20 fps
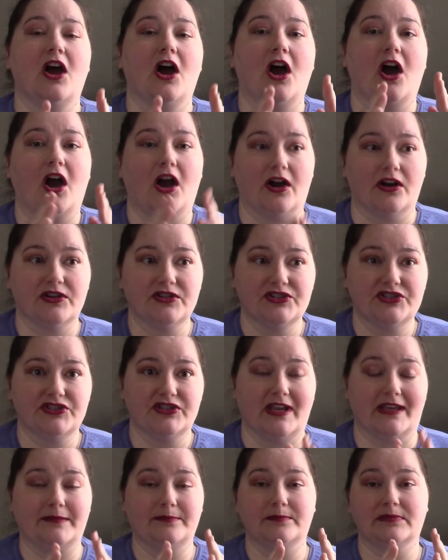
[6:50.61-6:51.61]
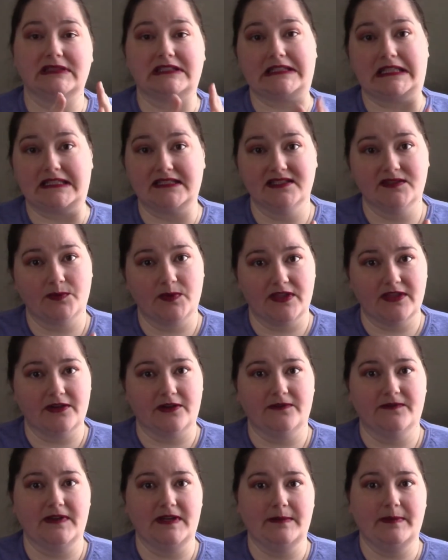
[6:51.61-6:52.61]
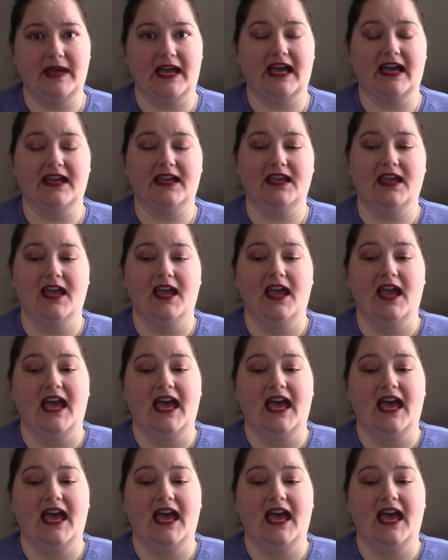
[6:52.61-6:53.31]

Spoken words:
harsh and blunt with their feedback,